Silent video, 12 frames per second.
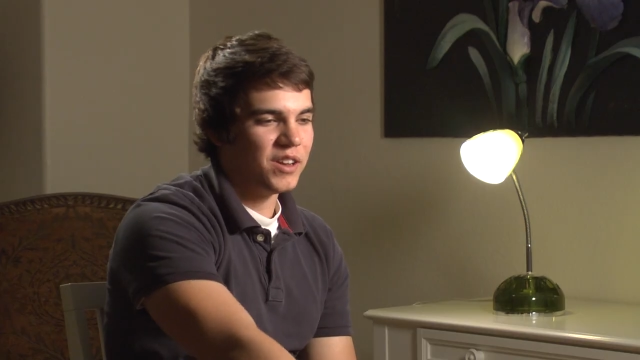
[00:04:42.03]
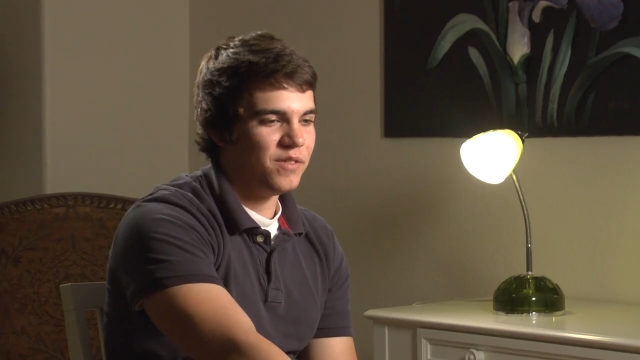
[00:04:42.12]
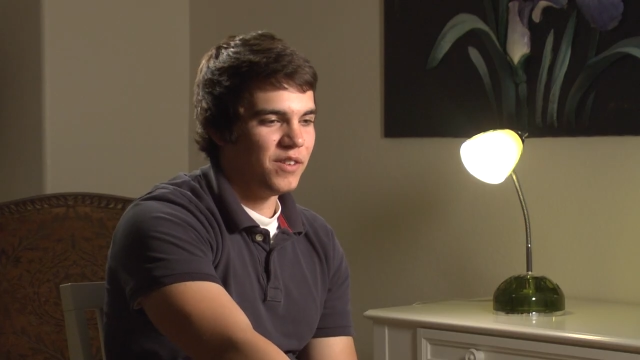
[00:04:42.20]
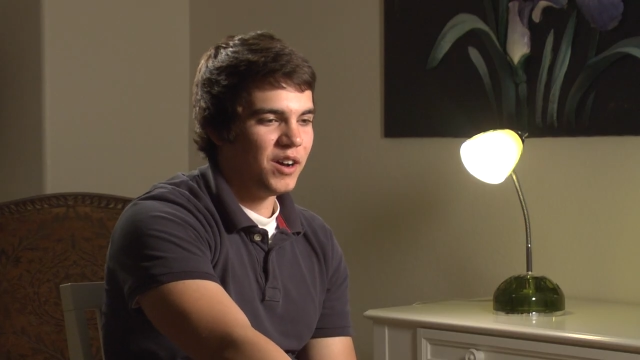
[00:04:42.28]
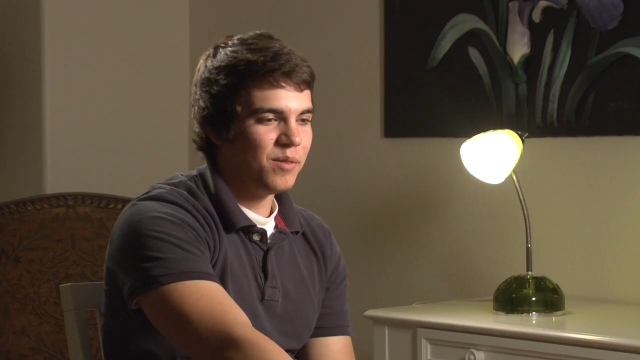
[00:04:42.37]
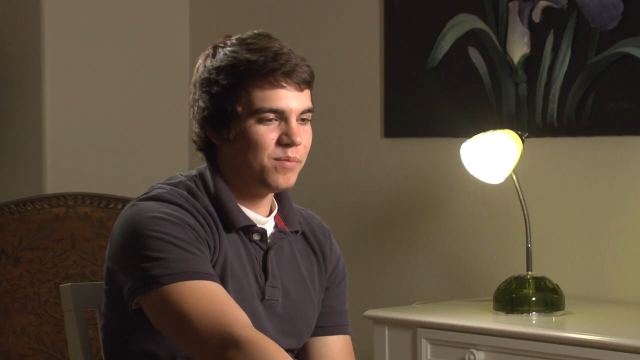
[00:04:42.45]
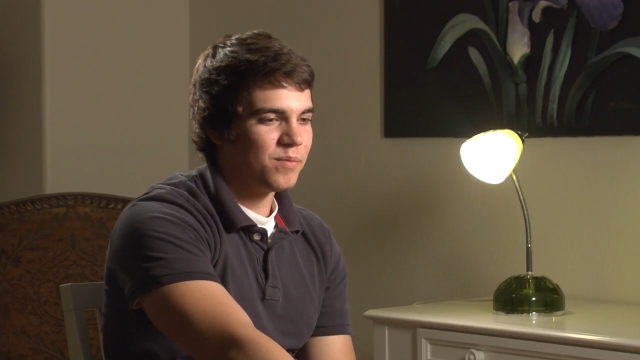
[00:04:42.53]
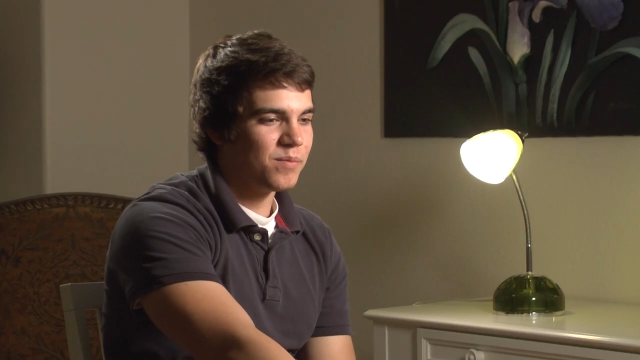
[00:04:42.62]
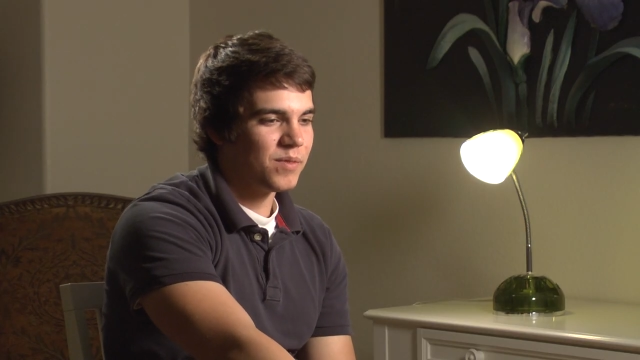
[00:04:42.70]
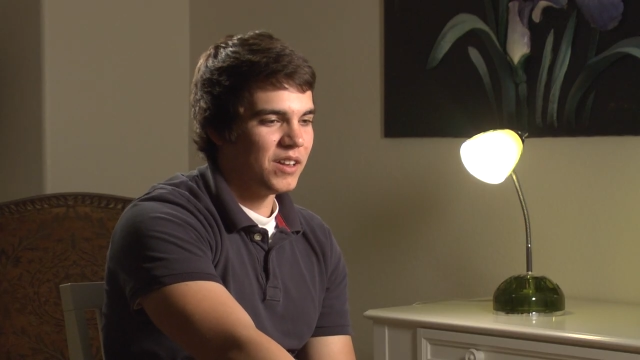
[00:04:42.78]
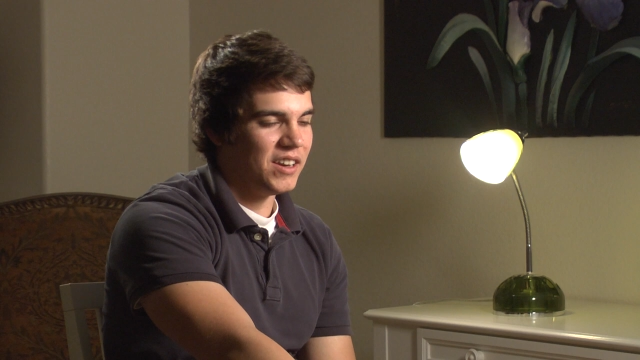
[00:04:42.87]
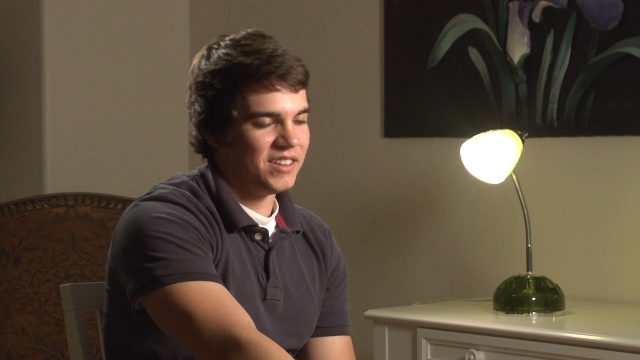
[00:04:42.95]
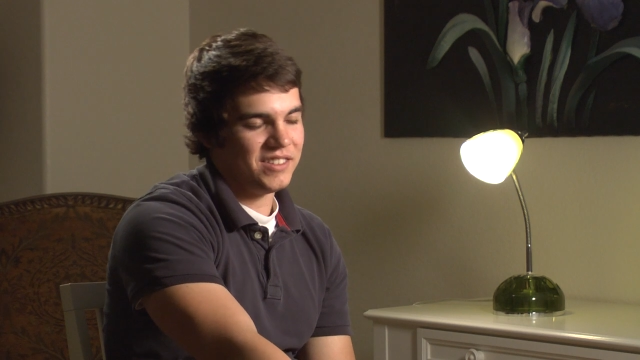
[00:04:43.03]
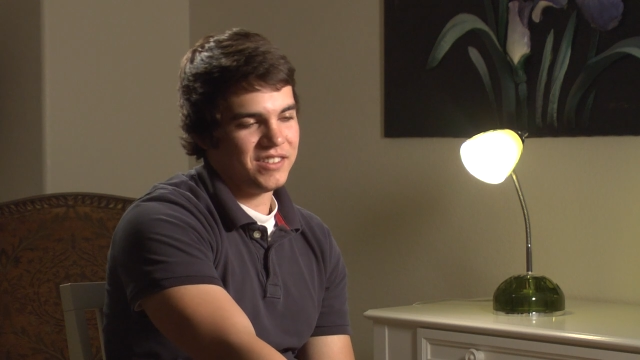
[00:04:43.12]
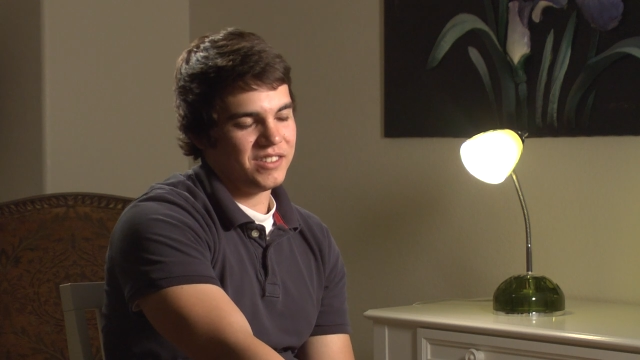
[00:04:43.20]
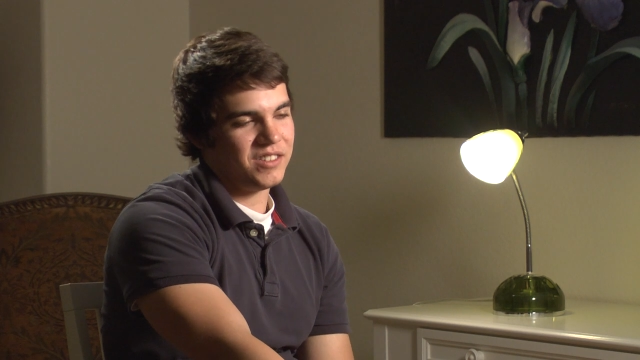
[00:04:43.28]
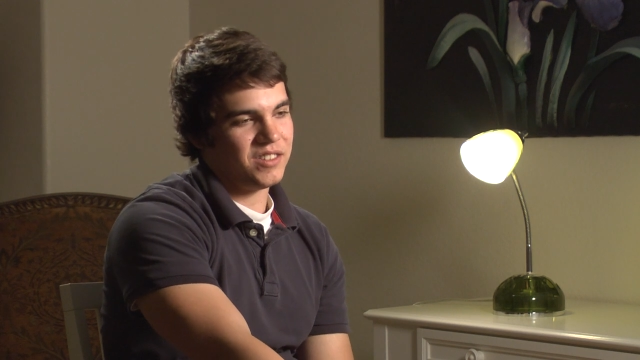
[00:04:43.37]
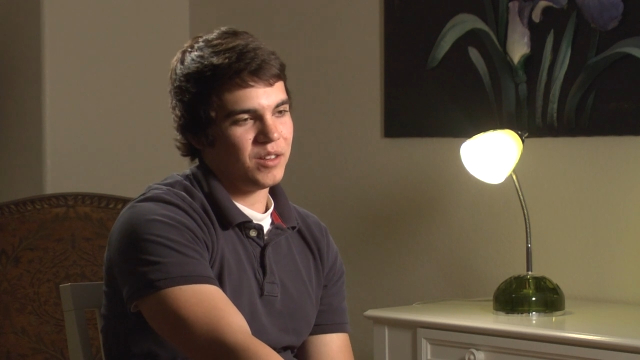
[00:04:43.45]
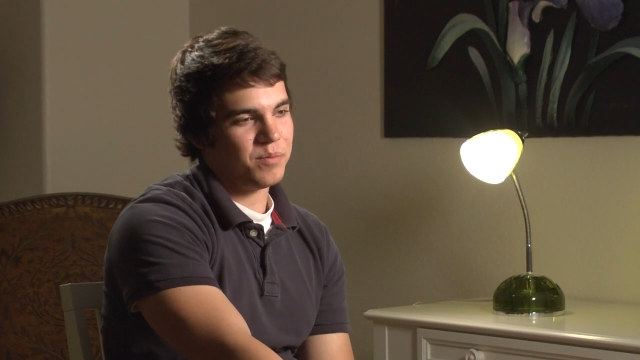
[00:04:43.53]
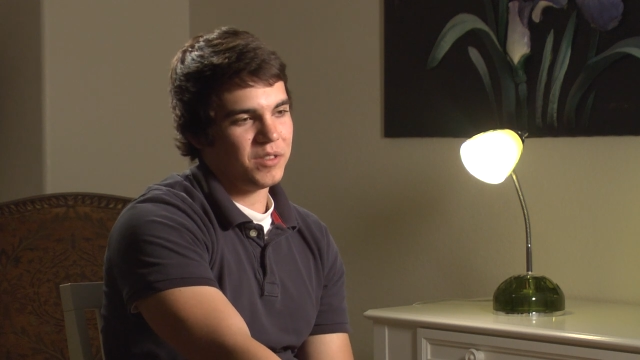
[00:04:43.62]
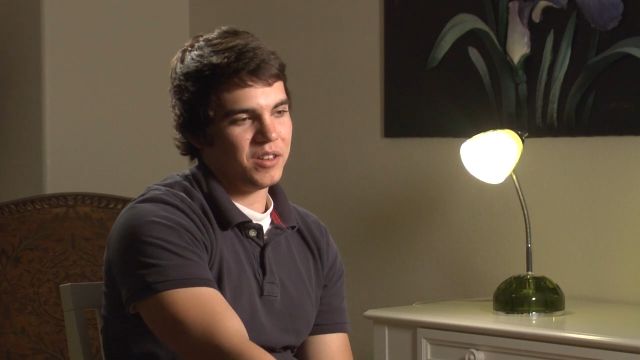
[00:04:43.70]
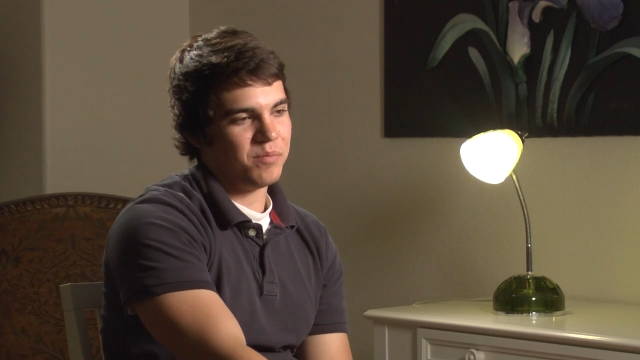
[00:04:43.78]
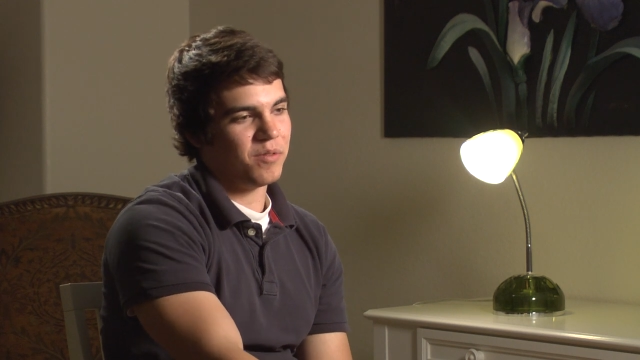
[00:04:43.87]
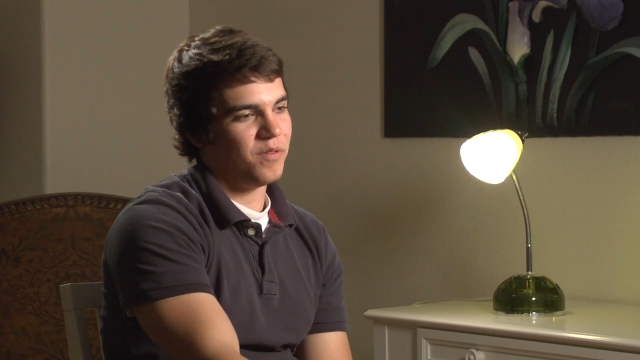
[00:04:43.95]
give up unless
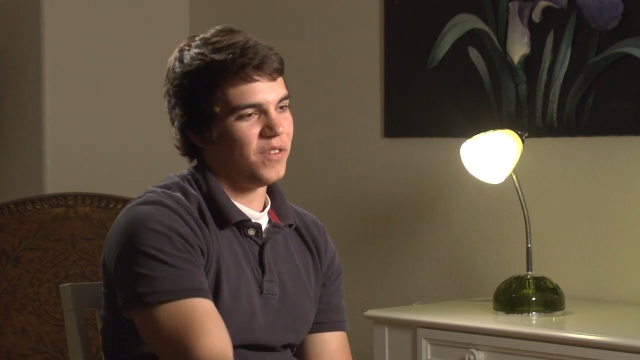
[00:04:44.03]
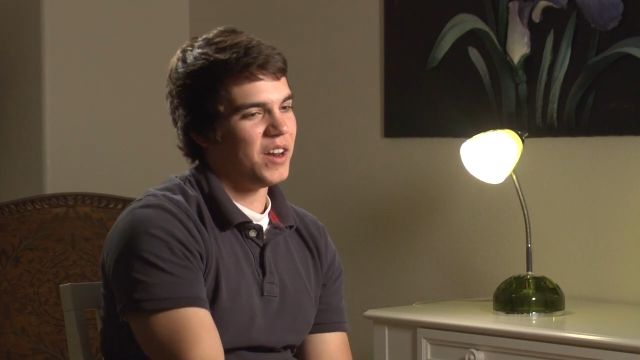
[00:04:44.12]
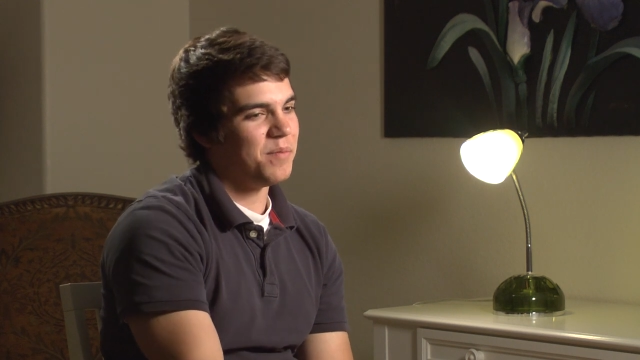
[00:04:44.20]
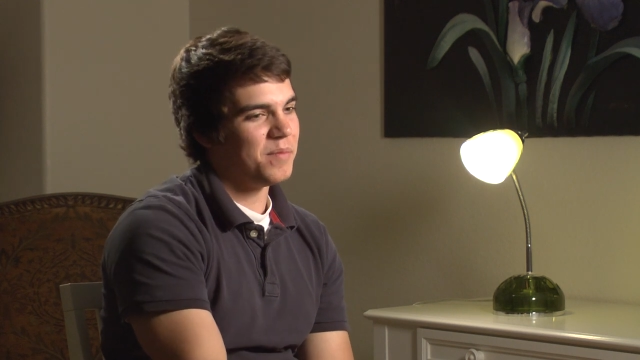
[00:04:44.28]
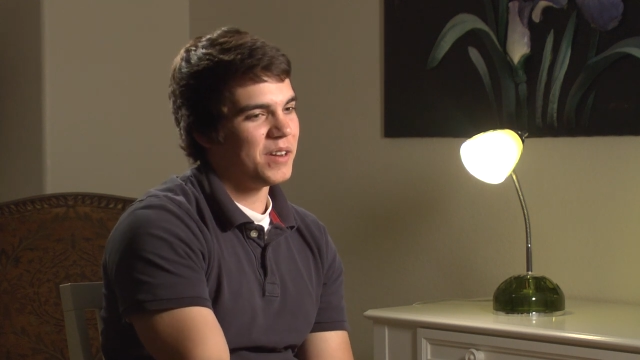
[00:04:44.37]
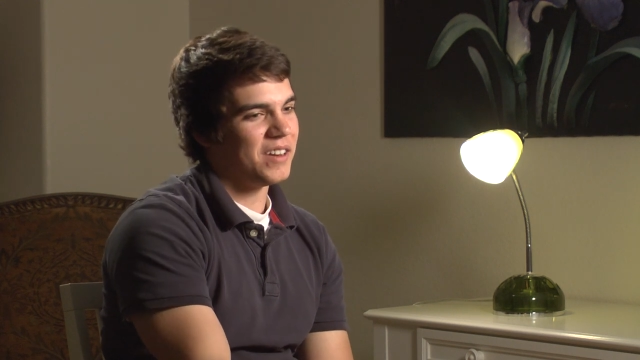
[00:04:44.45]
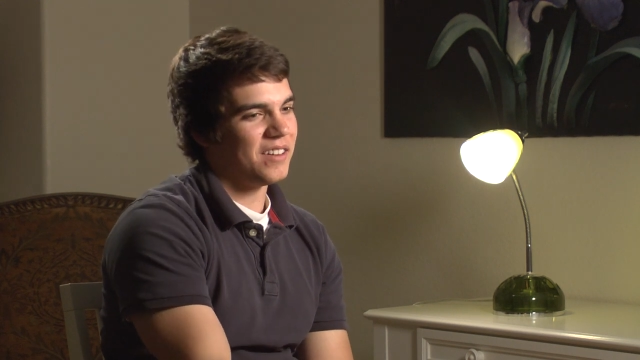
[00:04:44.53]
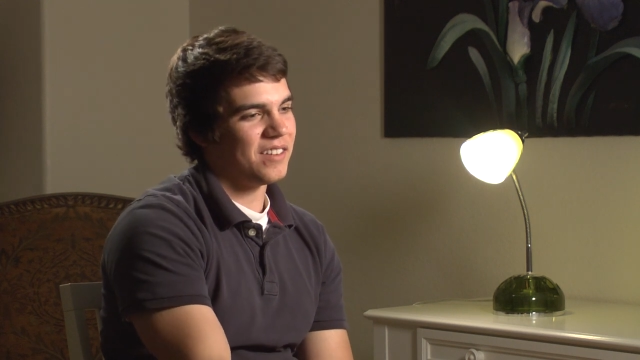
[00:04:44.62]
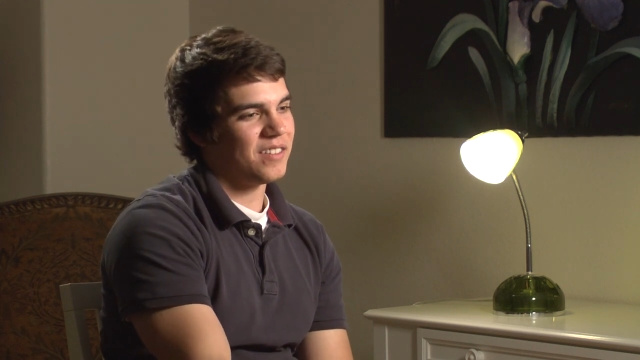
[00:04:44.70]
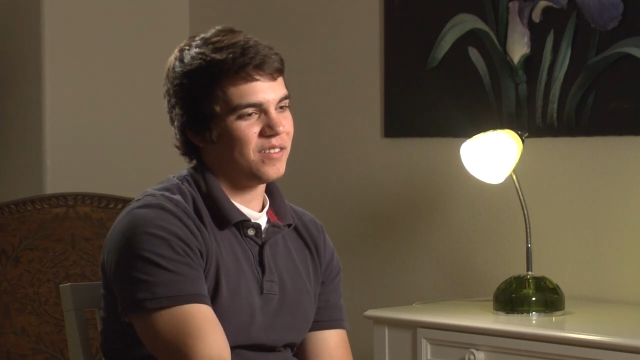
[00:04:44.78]
something prevented me